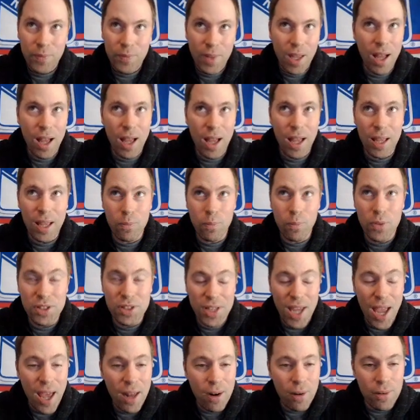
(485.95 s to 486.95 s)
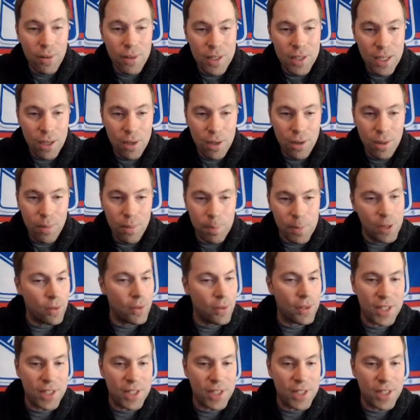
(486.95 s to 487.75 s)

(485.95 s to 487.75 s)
uh, was at or near, you know,